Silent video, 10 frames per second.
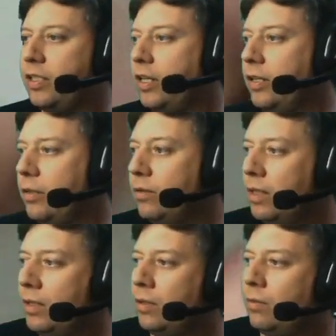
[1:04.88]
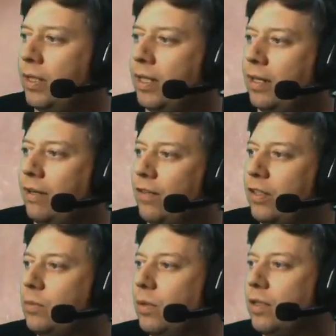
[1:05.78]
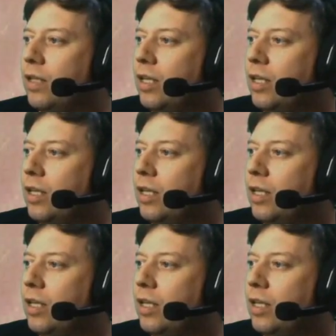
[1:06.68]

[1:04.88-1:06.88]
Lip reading: 2, we now have this one.